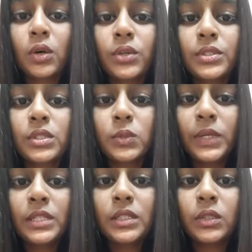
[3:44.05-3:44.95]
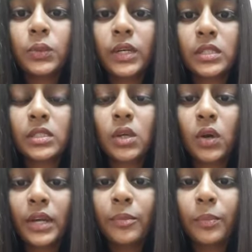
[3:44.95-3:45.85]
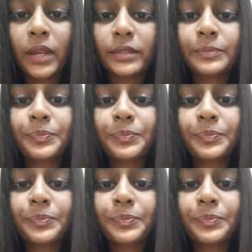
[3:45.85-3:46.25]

or switch to a solar plant.